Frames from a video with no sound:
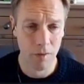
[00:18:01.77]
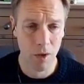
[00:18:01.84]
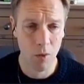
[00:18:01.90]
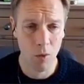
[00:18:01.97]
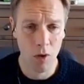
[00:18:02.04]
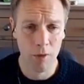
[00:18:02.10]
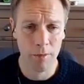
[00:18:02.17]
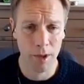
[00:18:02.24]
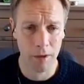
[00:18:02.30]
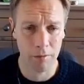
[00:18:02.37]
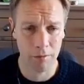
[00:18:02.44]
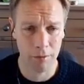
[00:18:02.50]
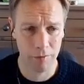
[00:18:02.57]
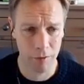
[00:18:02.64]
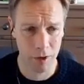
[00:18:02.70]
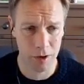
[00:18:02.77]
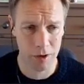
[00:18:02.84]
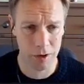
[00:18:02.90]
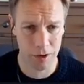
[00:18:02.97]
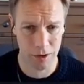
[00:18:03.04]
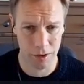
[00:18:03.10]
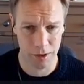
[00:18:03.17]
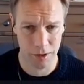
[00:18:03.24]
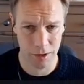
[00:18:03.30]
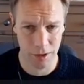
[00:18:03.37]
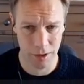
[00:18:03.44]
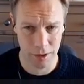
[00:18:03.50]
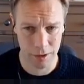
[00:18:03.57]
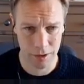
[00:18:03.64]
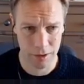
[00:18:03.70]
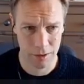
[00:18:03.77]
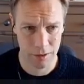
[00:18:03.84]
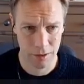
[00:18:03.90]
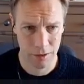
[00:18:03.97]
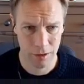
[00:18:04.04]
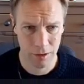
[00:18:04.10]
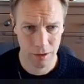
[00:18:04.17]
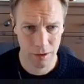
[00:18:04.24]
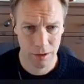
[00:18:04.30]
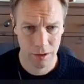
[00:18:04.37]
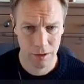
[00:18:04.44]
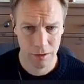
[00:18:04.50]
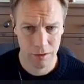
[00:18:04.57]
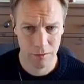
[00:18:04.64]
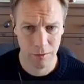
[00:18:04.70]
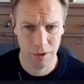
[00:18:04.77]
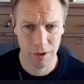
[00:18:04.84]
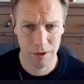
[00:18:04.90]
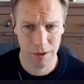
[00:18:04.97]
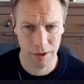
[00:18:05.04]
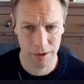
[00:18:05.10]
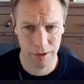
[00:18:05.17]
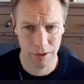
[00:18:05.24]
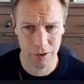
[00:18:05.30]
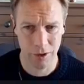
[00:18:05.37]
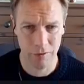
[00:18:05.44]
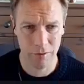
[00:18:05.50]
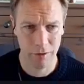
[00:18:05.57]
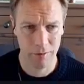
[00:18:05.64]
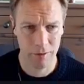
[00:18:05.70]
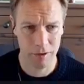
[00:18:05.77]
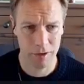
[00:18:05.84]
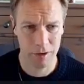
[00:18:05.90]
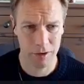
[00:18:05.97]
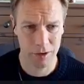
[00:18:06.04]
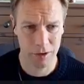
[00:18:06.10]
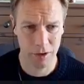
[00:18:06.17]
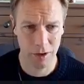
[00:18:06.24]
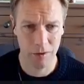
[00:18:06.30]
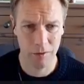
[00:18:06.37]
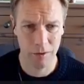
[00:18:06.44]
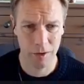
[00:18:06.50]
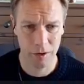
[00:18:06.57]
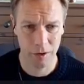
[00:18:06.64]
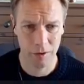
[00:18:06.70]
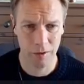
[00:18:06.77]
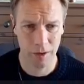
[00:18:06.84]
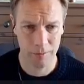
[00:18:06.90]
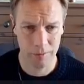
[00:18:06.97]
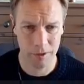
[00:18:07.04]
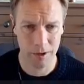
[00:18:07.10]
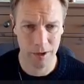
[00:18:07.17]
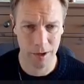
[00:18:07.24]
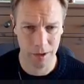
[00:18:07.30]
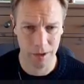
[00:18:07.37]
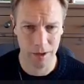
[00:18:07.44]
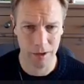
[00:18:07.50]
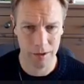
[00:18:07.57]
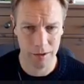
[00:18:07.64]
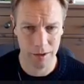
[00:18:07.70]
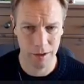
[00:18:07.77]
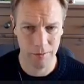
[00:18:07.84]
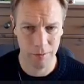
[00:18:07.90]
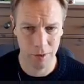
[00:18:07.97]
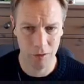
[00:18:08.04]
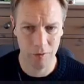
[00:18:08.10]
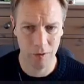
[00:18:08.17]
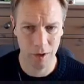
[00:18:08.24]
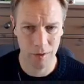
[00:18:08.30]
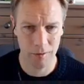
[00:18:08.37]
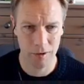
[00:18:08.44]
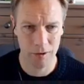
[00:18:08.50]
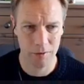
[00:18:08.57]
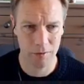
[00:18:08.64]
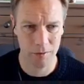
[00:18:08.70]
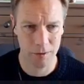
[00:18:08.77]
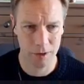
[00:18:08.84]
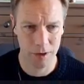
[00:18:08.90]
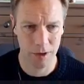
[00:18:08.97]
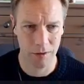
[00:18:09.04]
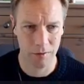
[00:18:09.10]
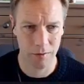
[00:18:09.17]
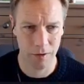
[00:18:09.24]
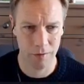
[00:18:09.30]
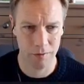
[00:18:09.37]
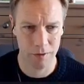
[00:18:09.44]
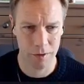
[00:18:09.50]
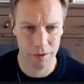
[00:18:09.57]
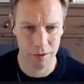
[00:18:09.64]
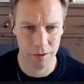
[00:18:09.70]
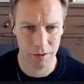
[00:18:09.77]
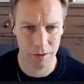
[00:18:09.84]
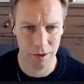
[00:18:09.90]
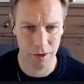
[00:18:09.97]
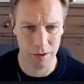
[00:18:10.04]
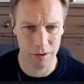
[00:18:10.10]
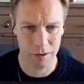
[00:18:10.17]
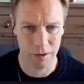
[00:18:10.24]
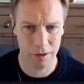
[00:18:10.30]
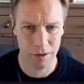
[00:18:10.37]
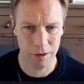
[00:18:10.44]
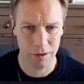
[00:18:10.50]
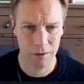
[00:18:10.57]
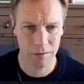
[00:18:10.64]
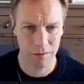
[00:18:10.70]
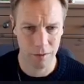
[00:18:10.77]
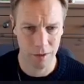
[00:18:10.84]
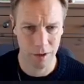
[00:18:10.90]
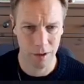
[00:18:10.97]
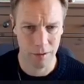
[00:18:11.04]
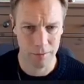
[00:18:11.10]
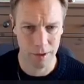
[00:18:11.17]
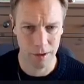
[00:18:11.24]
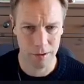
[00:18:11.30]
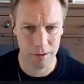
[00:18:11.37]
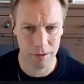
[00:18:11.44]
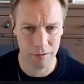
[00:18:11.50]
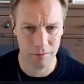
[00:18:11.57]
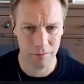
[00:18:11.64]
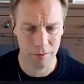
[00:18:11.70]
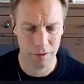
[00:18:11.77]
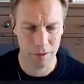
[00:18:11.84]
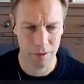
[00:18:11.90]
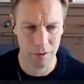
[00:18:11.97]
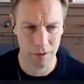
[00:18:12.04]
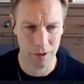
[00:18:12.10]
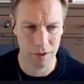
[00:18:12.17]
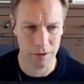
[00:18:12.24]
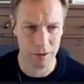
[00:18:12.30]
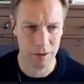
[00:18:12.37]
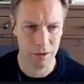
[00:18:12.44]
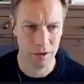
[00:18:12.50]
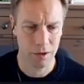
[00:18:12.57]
What about reversing the list? So what they say is the general approach is to start with a new empty linked list and move elements from self over to this new list. Finally, update self with the new list.